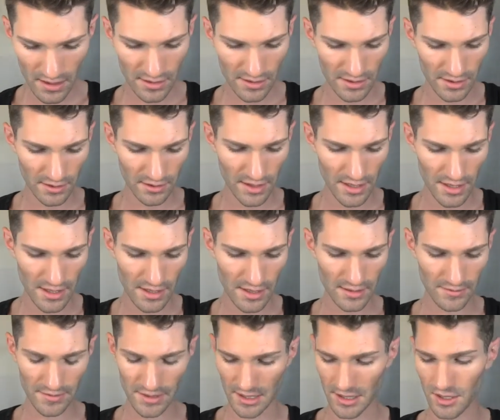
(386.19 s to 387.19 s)
So then
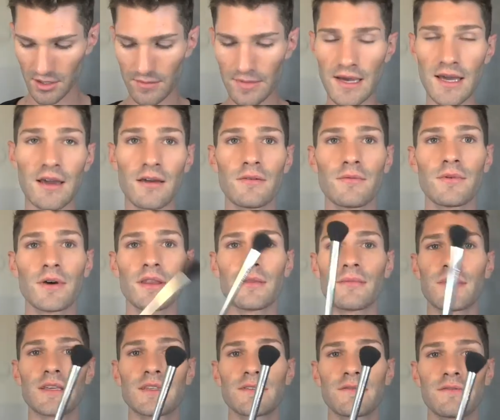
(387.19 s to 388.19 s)
I'm going to go back with
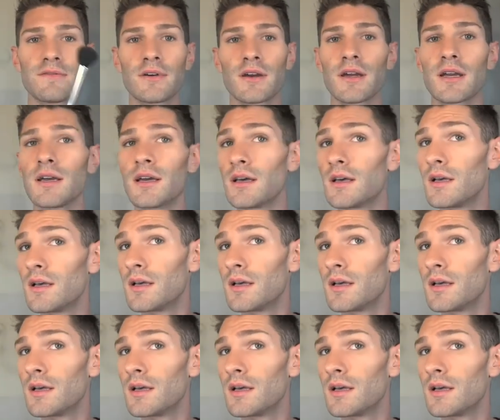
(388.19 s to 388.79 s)
my Sephora